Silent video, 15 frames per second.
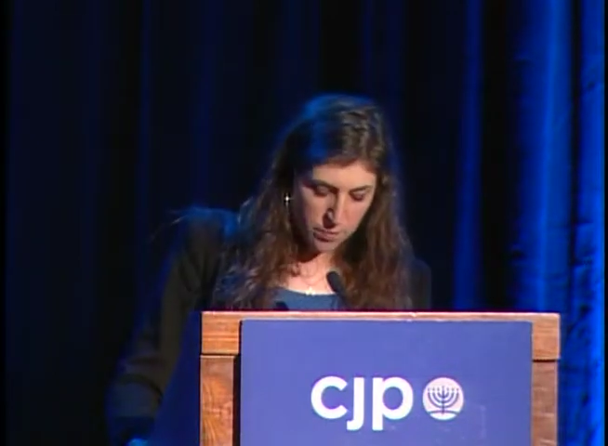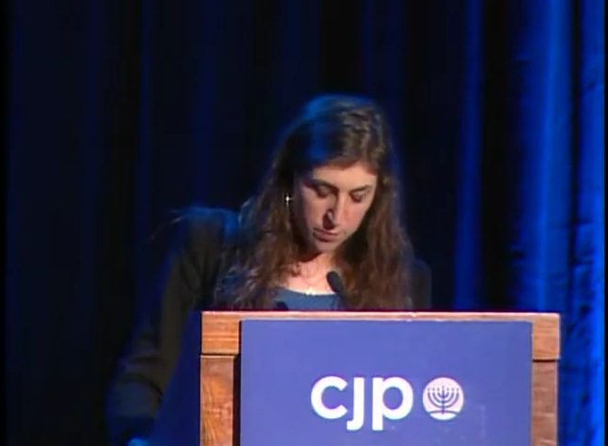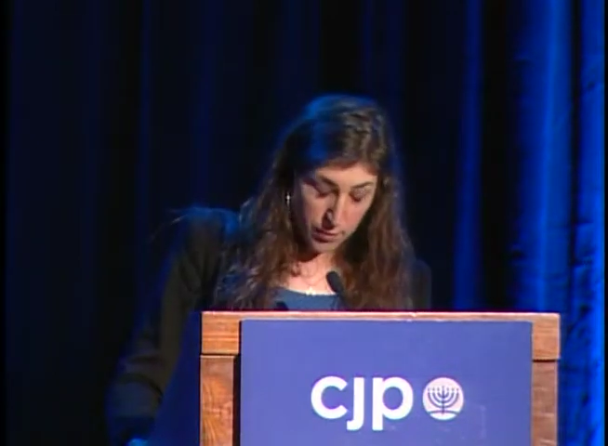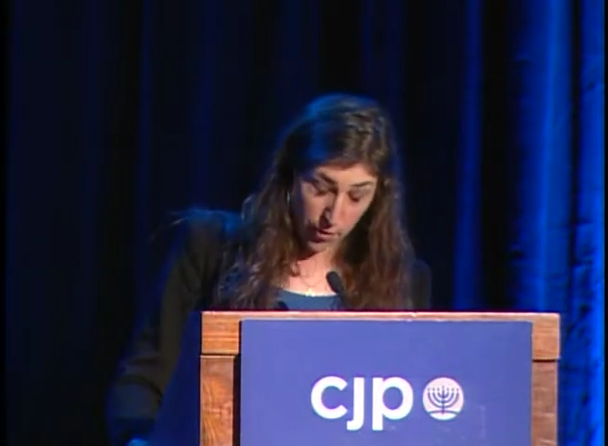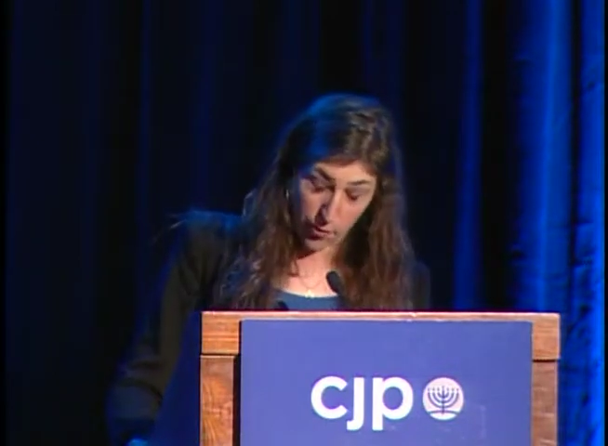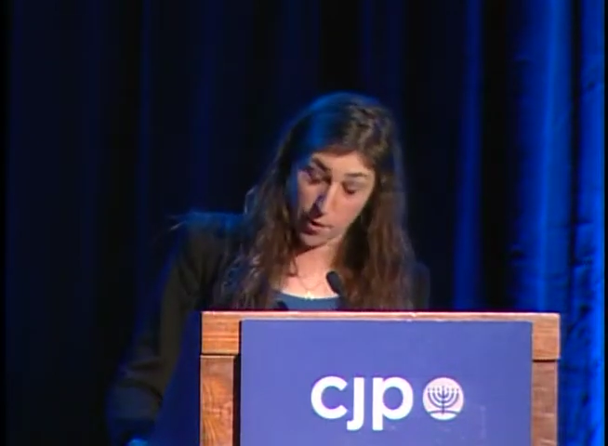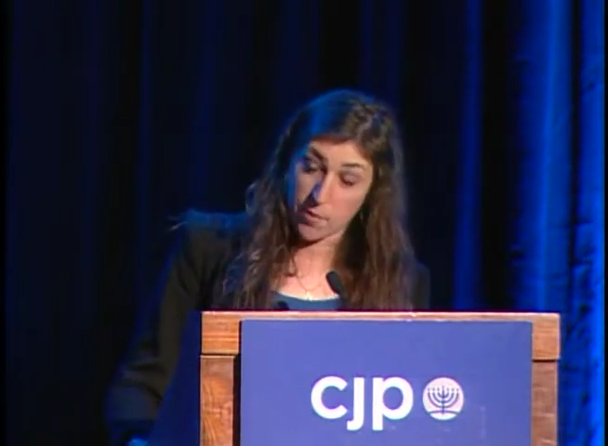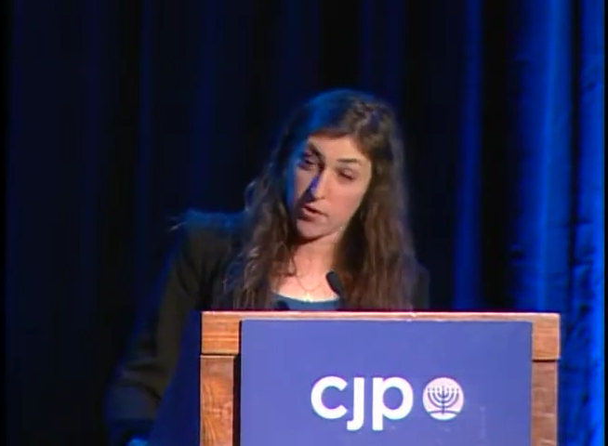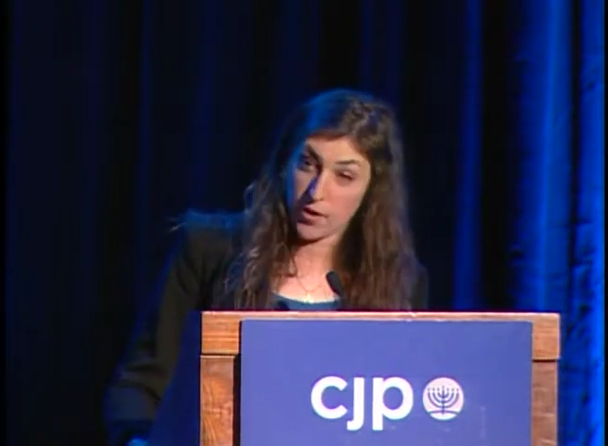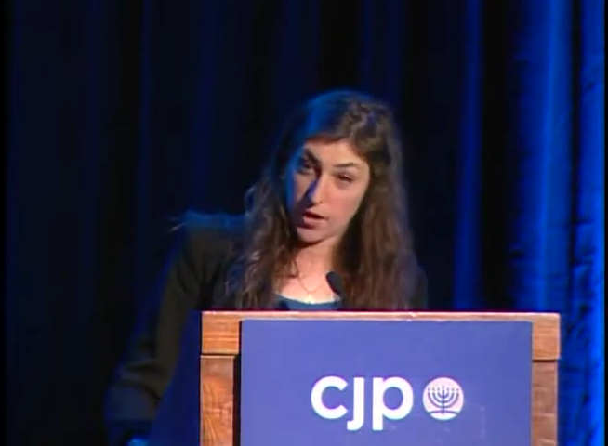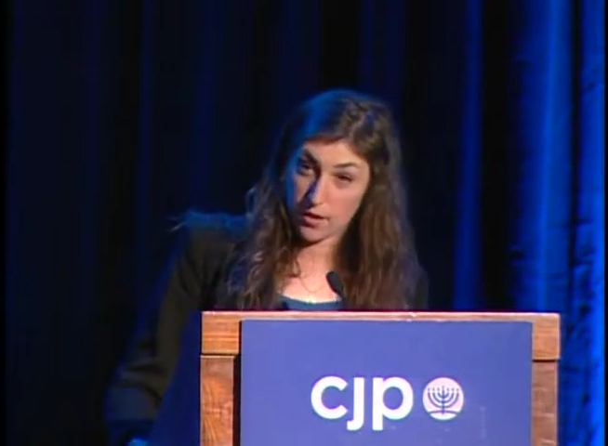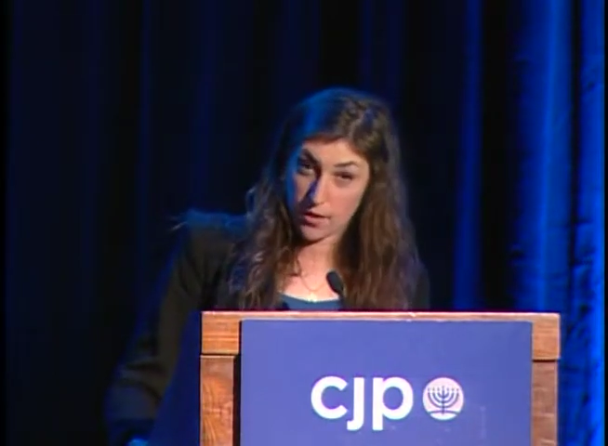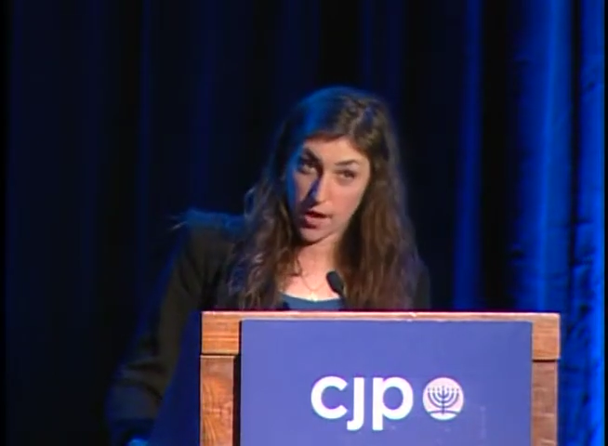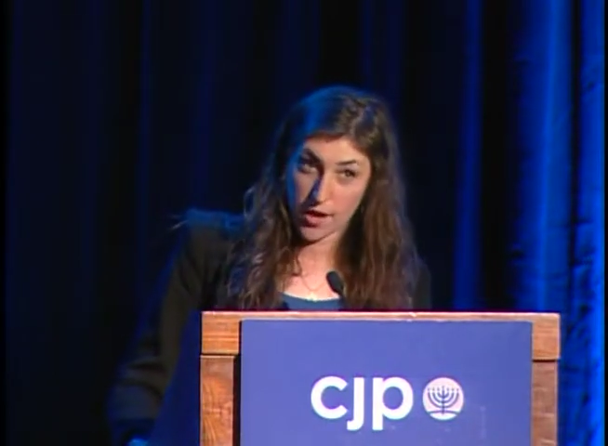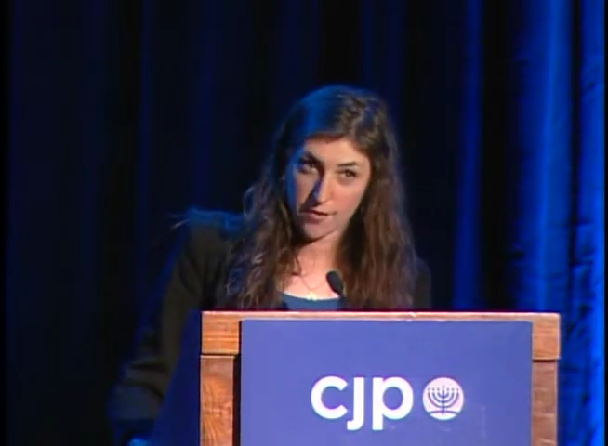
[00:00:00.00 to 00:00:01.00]
My grandmother had
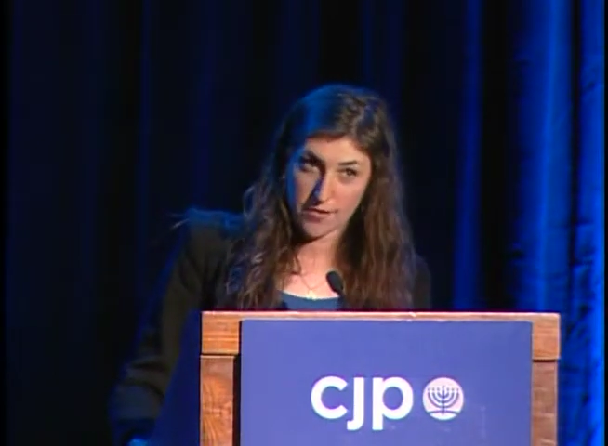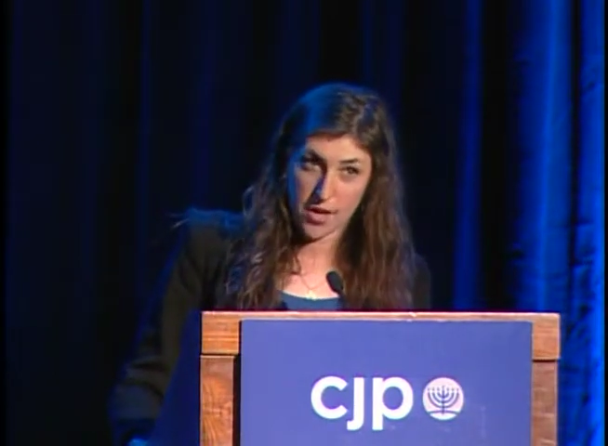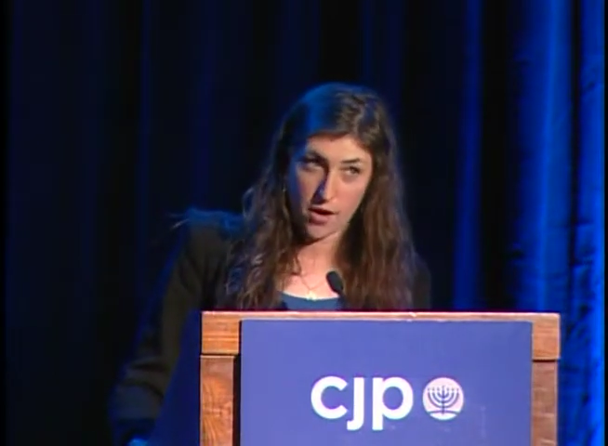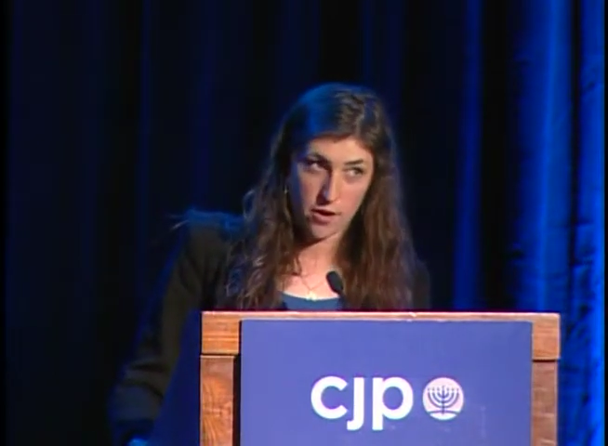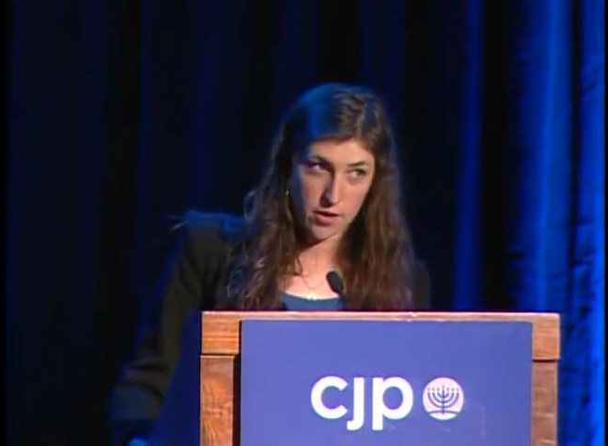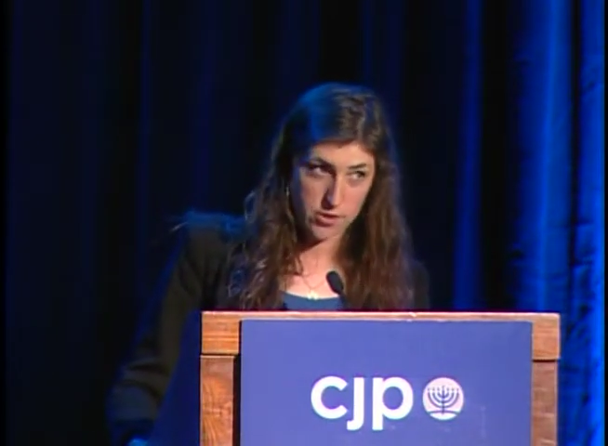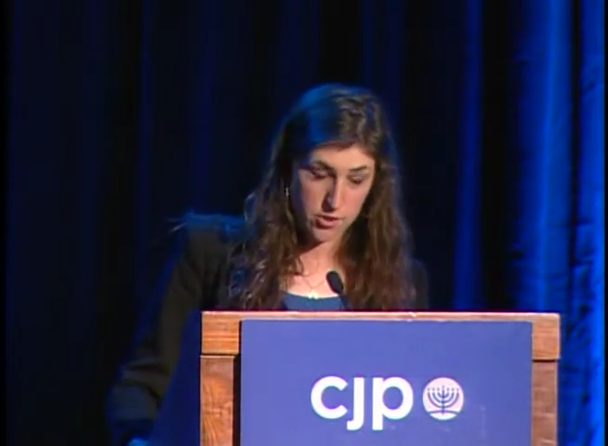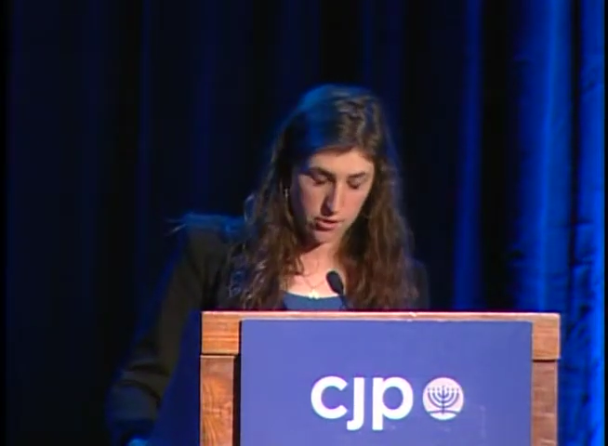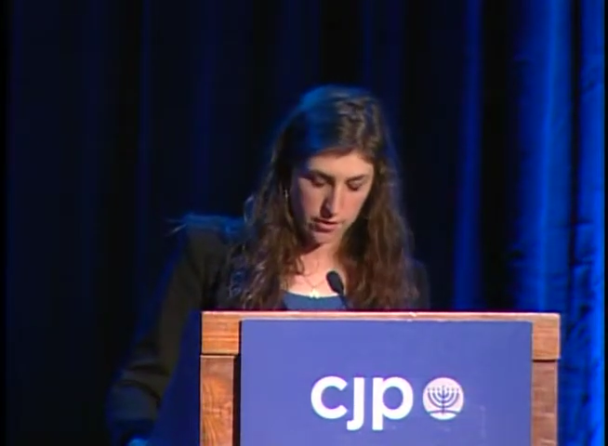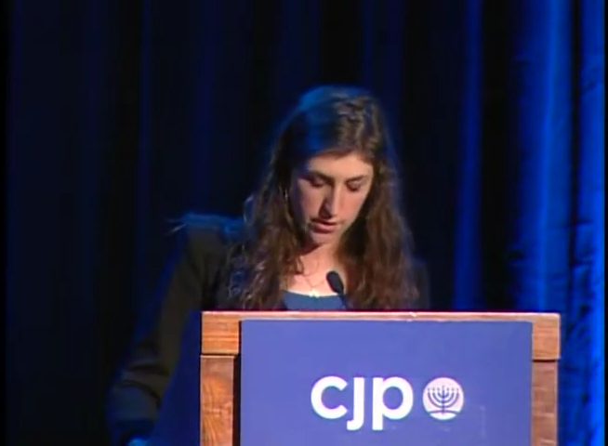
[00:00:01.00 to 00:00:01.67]
a lot of character,